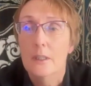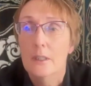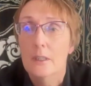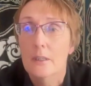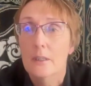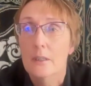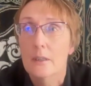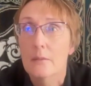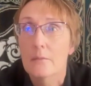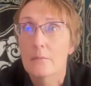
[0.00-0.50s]

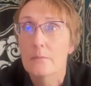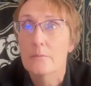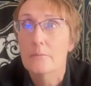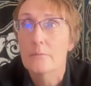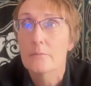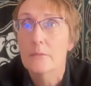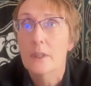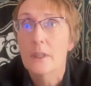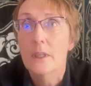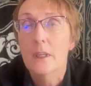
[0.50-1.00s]
Um,
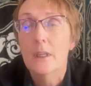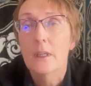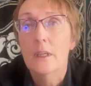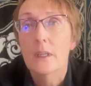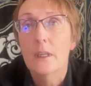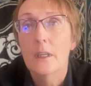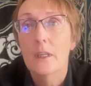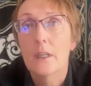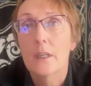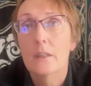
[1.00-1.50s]

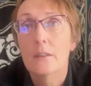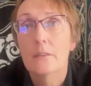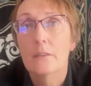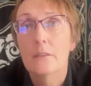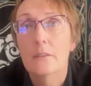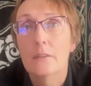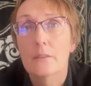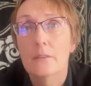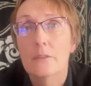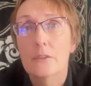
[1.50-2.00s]

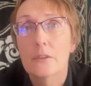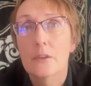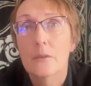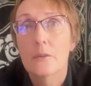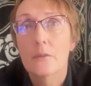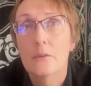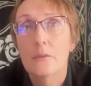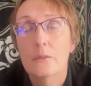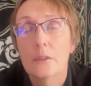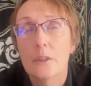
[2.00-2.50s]
and
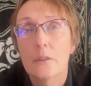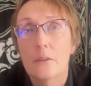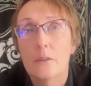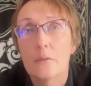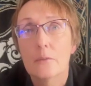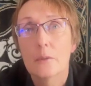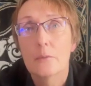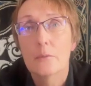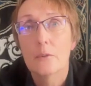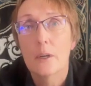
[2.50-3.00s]
so, you know,
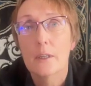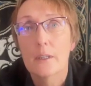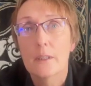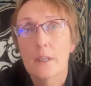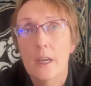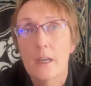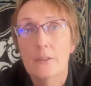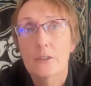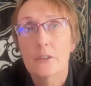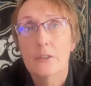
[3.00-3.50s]
we wanted
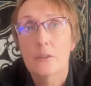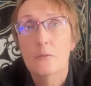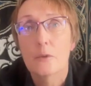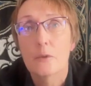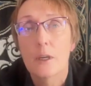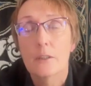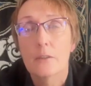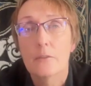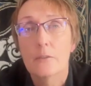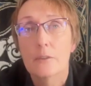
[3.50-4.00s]
to ask you
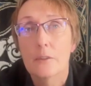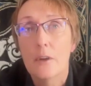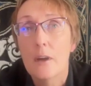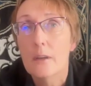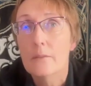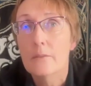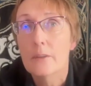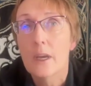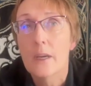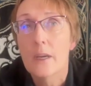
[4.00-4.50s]
what you
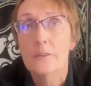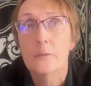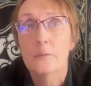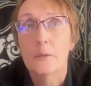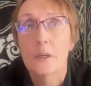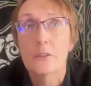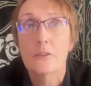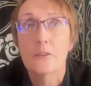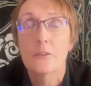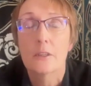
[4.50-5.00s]
thought of that,
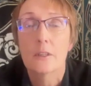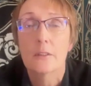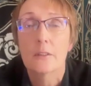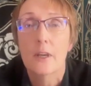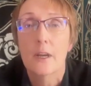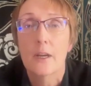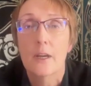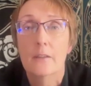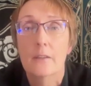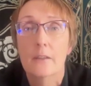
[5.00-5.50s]
especially in
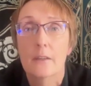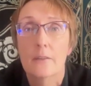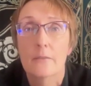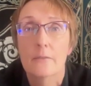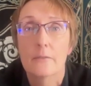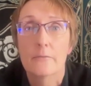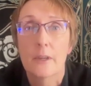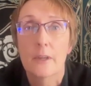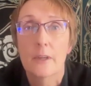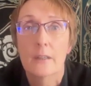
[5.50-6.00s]
light of
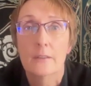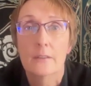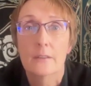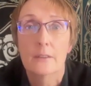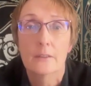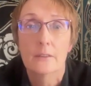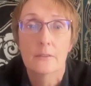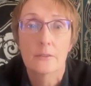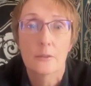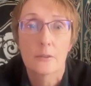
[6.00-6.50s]
the fact
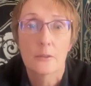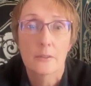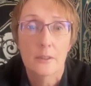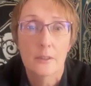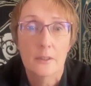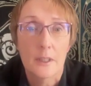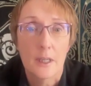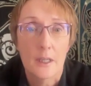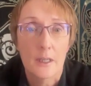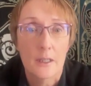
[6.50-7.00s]
that
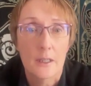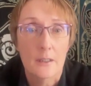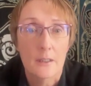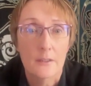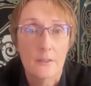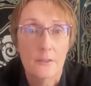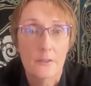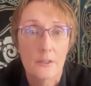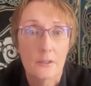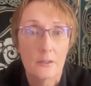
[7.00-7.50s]
Dorothy Day
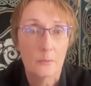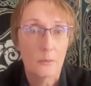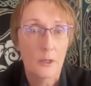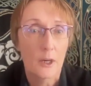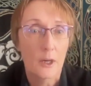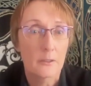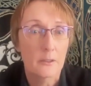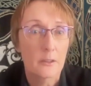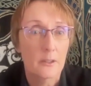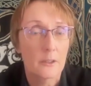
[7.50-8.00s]
is in the
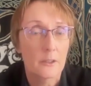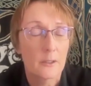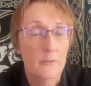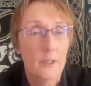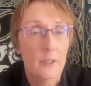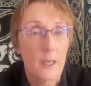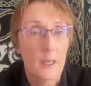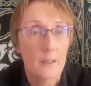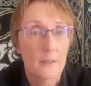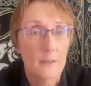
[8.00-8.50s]
process of
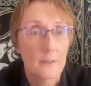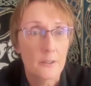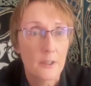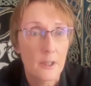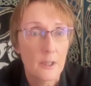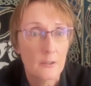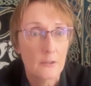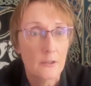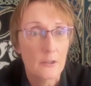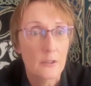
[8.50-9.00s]

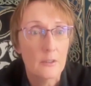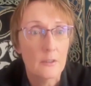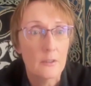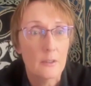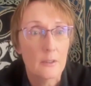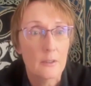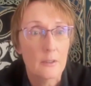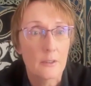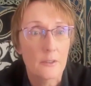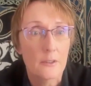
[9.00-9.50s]
canonization.
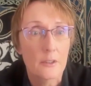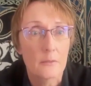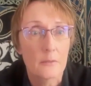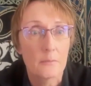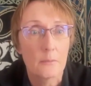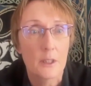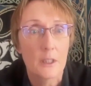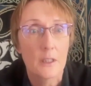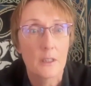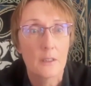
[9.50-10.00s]
And this could
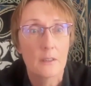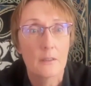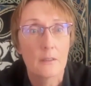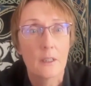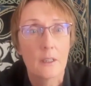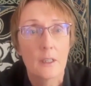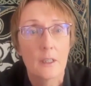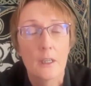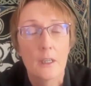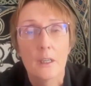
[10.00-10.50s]
mean
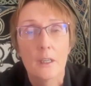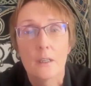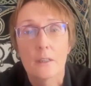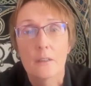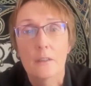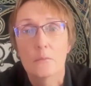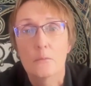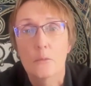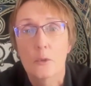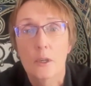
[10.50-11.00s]

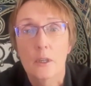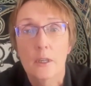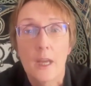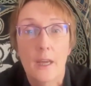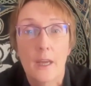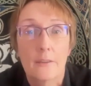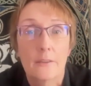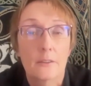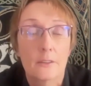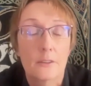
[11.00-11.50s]
that more
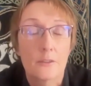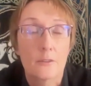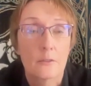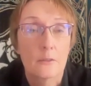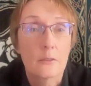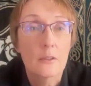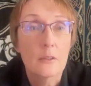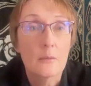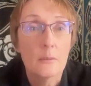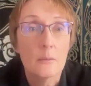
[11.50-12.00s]
Catholics
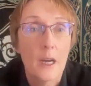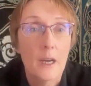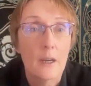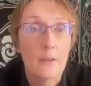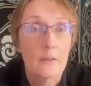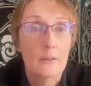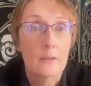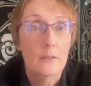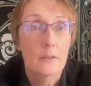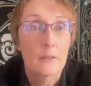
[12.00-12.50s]
learn
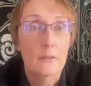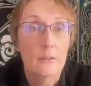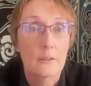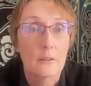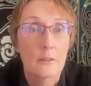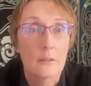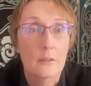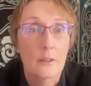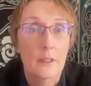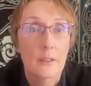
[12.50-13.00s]
about
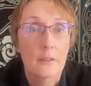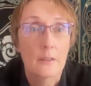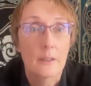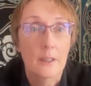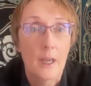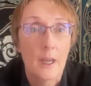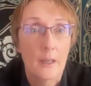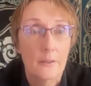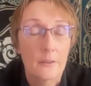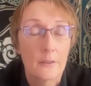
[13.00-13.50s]
her and the
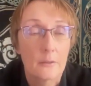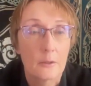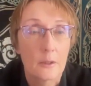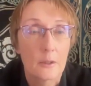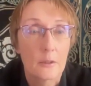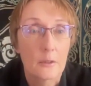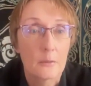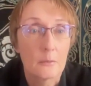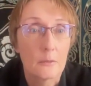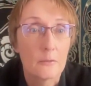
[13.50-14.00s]
Catholic
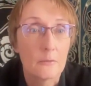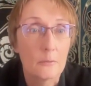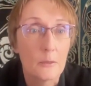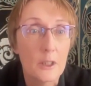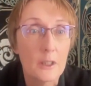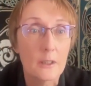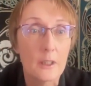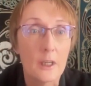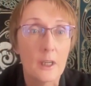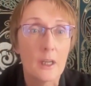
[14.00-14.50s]
worker
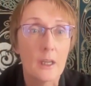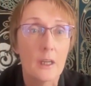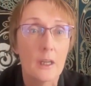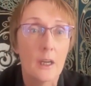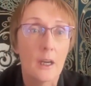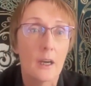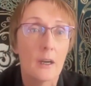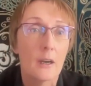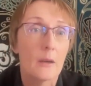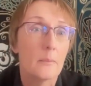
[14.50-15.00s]
movement.
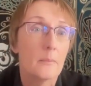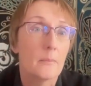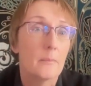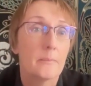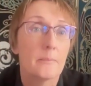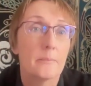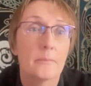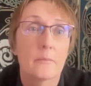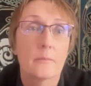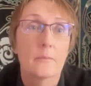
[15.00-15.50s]

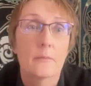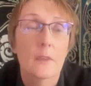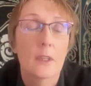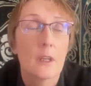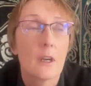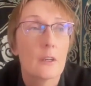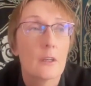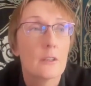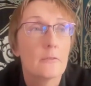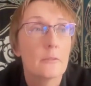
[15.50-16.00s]
Um,
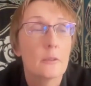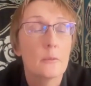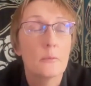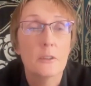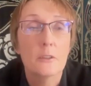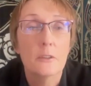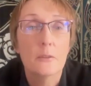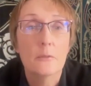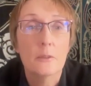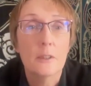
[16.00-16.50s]
are you hmm.
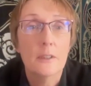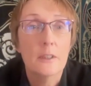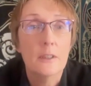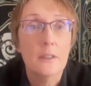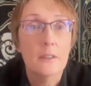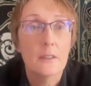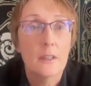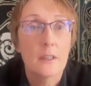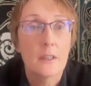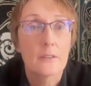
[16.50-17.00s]
familiar with
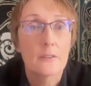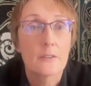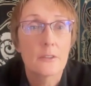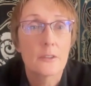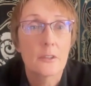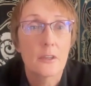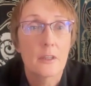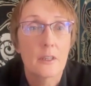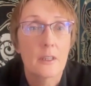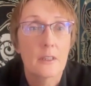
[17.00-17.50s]
it? And
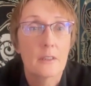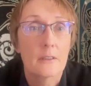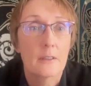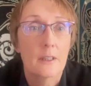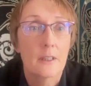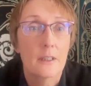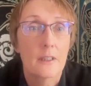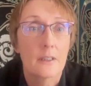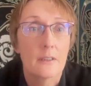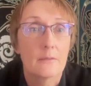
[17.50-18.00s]
just like
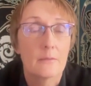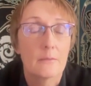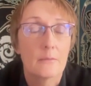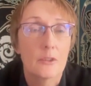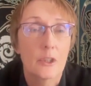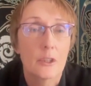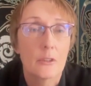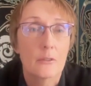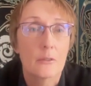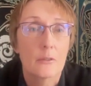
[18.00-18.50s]
any
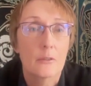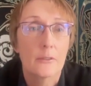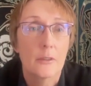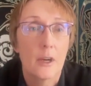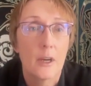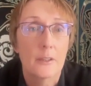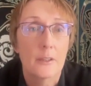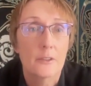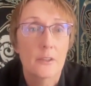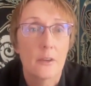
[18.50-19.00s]
general
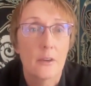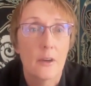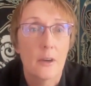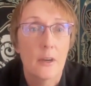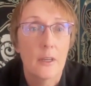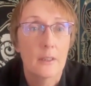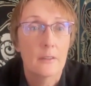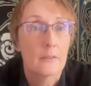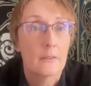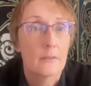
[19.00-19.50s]
thoughts
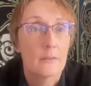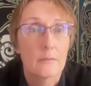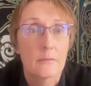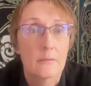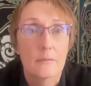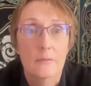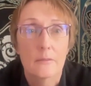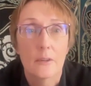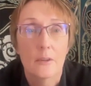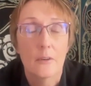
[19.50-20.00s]
on
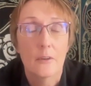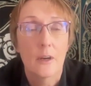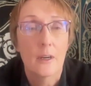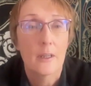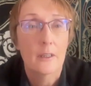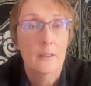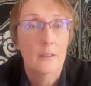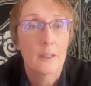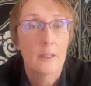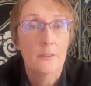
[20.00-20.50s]

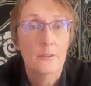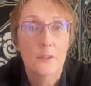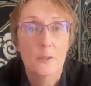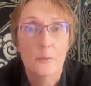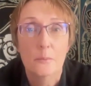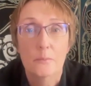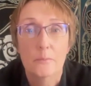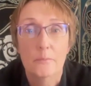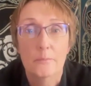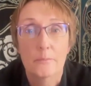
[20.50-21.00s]
on
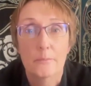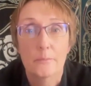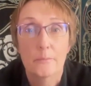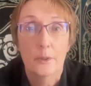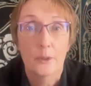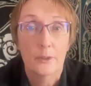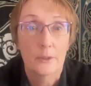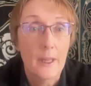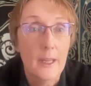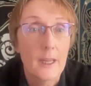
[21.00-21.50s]
its
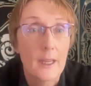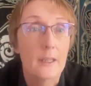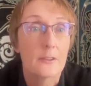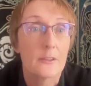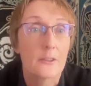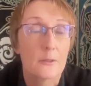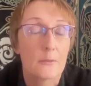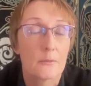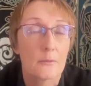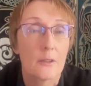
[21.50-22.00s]

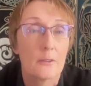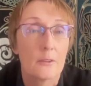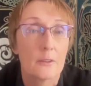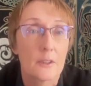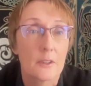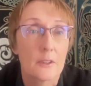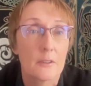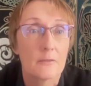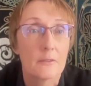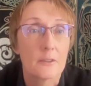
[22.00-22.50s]
place
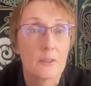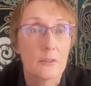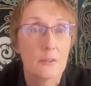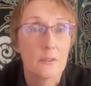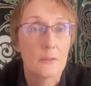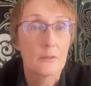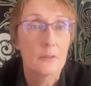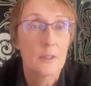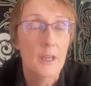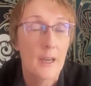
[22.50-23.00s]
relative
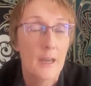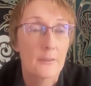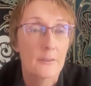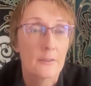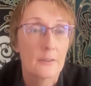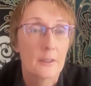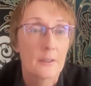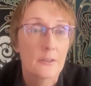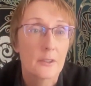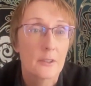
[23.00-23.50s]
to
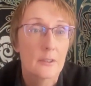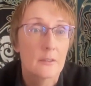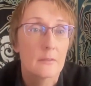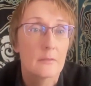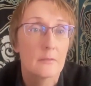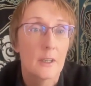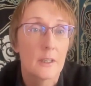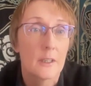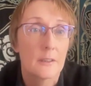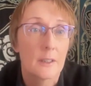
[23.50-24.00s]
Catholics
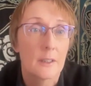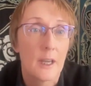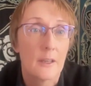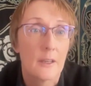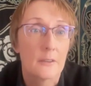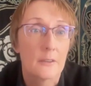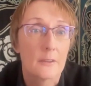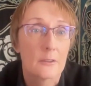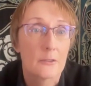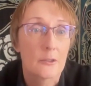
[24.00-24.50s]
and, and the
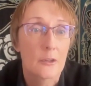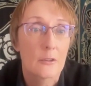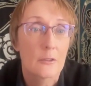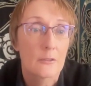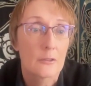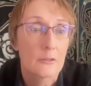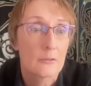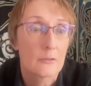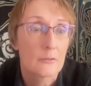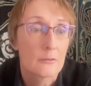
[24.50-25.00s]
Catholic
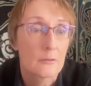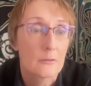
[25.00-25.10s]
Church?